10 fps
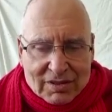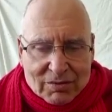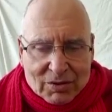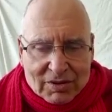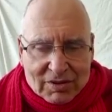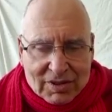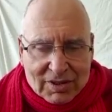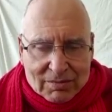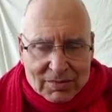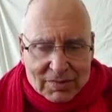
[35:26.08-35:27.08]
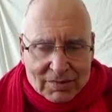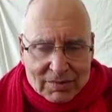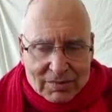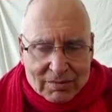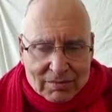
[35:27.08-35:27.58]
what his name,
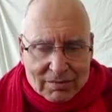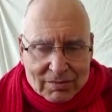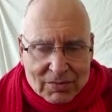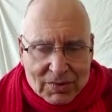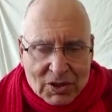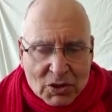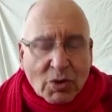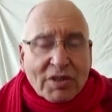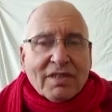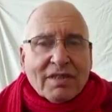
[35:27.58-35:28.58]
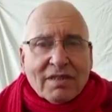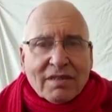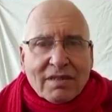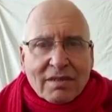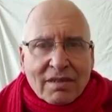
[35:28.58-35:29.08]
Ulysses
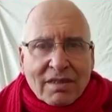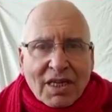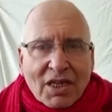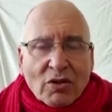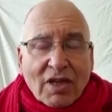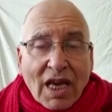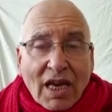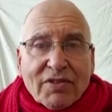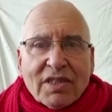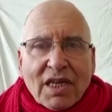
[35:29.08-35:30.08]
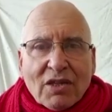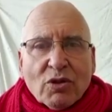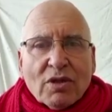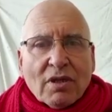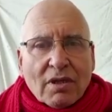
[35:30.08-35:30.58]
cannot ever get
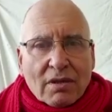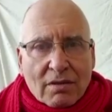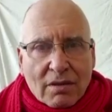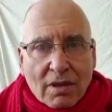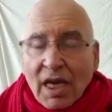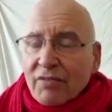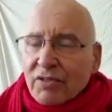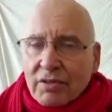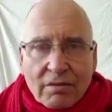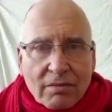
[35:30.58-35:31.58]
to Ithaca, ever.